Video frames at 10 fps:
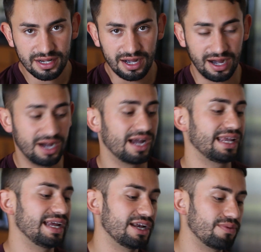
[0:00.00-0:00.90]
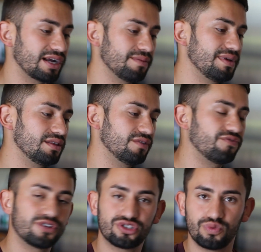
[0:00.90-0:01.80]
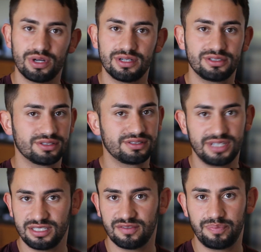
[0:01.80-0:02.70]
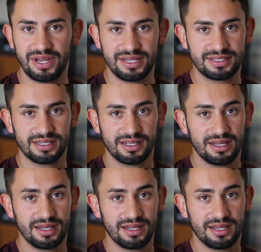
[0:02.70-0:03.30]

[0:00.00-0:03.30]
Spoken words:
Again, I recommend the first one, just change of pace.